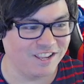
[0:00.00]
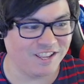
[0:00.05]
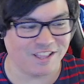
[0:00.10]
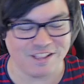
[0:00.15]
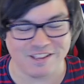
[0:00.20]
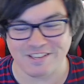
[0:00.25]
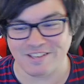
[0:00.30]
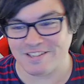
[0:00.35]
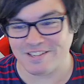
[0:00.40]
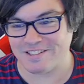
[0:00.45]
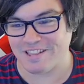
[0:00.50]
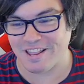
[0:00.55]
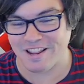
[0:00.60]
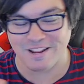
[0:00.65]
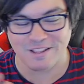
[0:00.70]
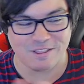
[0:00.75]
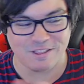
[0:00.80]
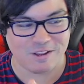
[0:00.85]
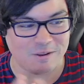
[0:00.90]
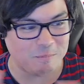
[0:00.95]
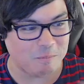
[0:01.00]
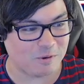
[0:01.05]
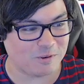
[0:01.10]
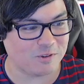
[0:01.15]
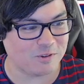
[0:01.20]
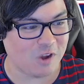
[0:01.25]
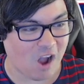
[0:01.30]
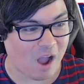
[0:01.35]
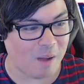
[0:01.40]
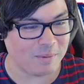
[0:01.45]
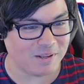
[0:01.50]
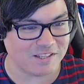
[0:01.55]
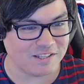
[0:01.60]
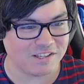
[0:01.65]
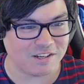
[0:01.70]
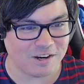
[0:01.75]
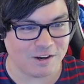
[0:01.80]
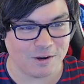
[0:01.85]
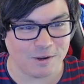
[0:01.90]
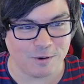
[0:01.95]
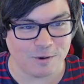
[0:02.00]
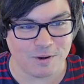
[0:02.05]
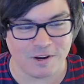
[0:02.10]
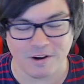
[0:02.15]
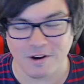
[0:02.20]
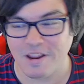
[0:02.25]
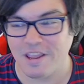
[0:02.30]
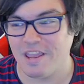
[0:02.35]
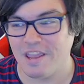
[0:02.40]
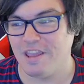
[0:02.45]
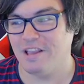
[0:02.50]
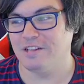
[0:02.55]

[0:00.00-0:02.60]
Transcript: this is like the most common scenario here.